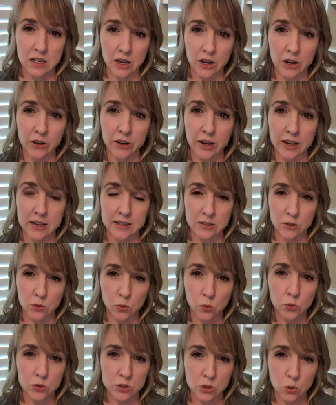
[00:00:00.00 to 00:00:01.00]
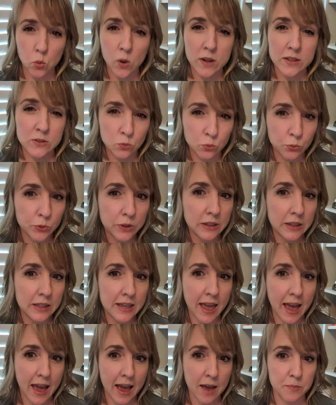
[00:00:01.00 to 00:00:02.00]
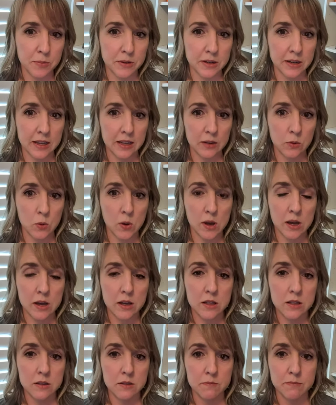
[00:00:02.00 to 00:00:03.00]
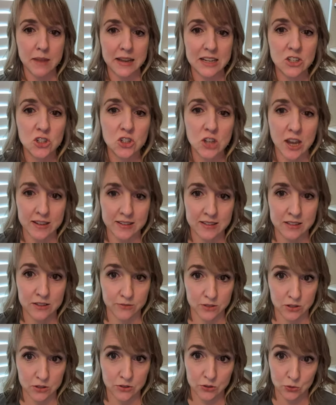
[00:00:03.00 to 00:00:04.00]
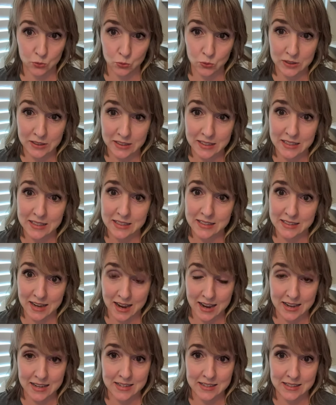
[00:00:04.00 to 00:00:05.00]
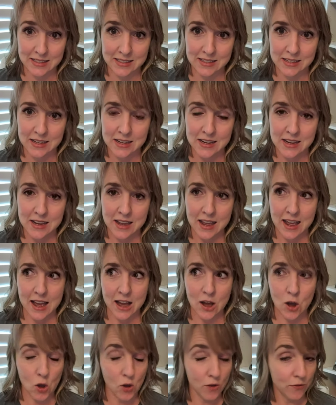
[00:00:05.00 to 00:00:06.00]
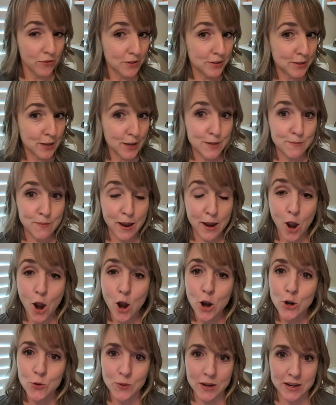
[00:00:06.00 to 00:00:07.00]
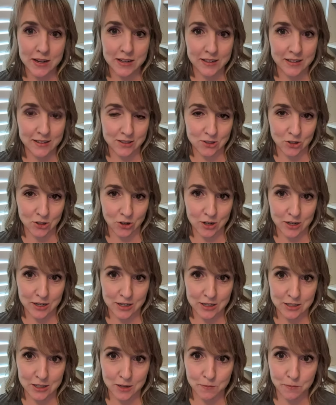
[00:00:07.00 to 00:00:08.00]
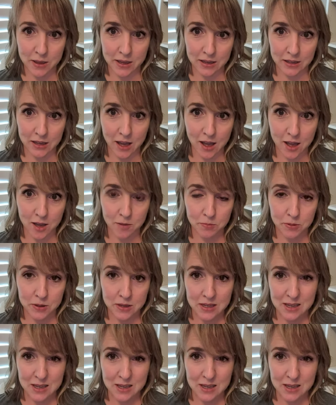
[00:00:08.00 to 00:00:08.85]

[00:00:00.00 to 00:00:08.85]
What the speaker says: All right, so what's really happening? Well, my chest feels really tight. All of a sudden, my heart rate is starting to pick up.